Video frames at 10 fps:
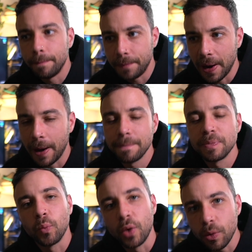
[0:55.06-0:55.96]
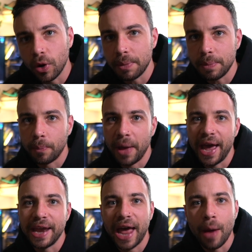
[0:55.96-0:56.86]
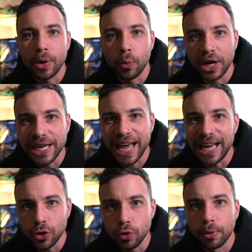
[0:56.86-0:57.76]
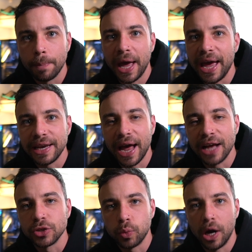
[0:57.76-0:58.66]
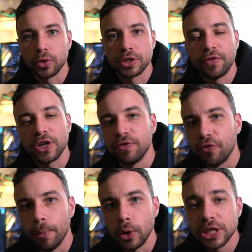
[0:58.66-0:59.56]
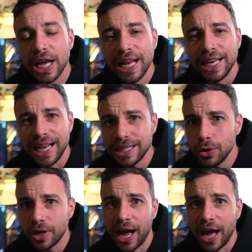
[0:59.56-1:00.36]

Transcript: but we want to be prepared and we want to get you prepared as well. So first and foremost, let's look